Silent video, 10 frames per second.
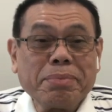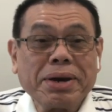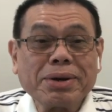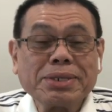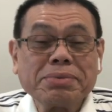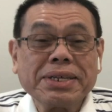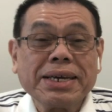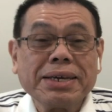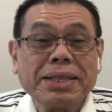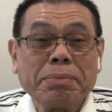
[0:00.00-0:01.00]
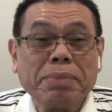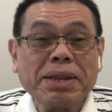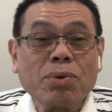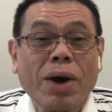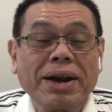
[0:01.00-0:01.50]
because of the, they've
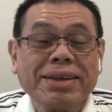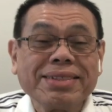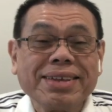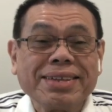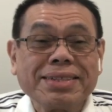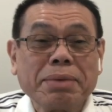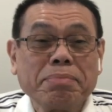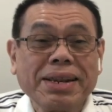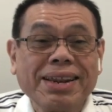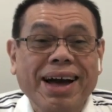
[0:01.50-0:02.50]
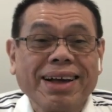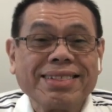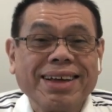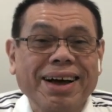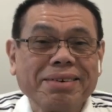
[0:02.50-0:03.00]
been quarantined, they've been
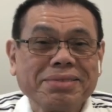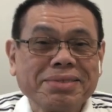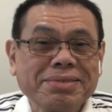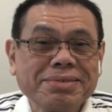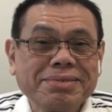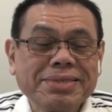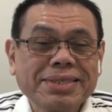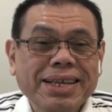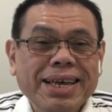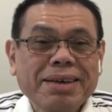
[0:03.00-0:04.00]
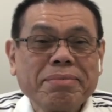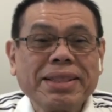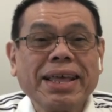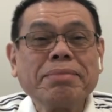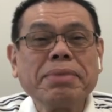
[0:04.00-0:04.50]
locked down.
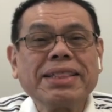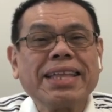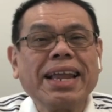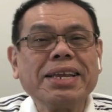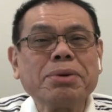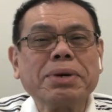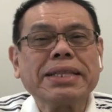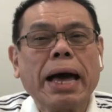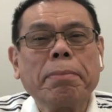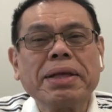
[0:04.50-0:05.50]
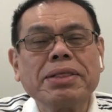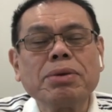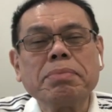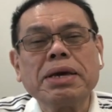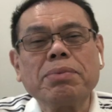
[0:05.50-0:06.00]
But let me tell you what happened
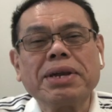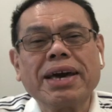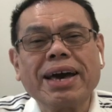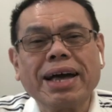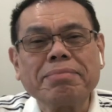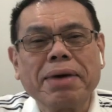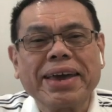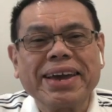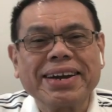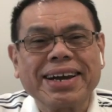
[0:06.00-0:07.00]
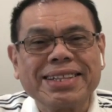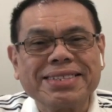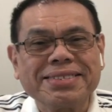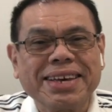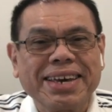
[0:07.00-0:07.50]
to me when I had my haircut
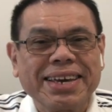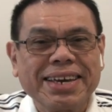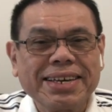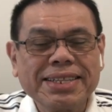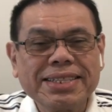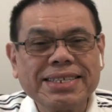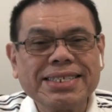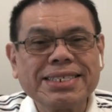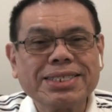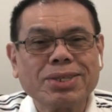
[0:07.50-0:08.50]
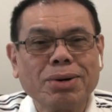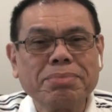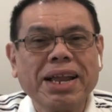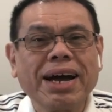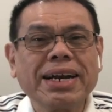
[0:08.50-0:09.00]
today. This is
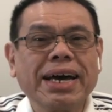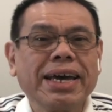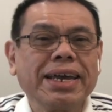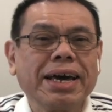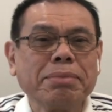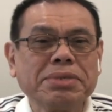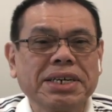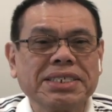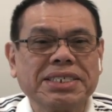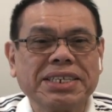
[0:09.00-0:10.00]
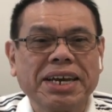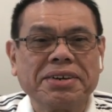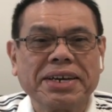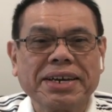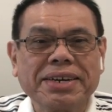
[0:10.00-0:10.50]
Tom Lara and I'm just
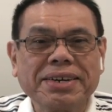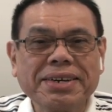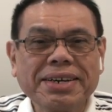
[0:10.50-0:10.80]
sharing.